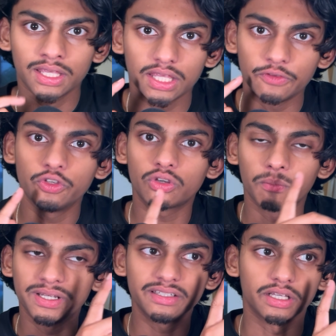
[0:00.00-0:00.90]
If you
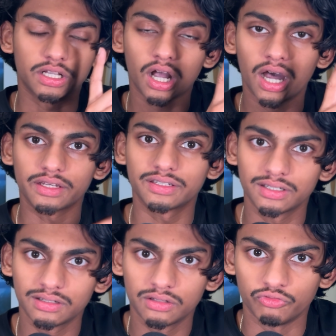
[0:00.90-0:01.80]
complete the cut
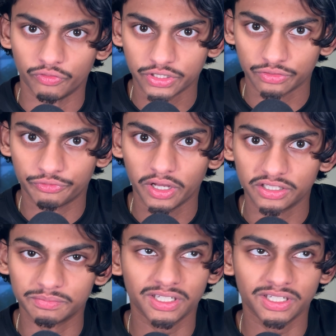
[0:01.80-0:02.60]
revision first,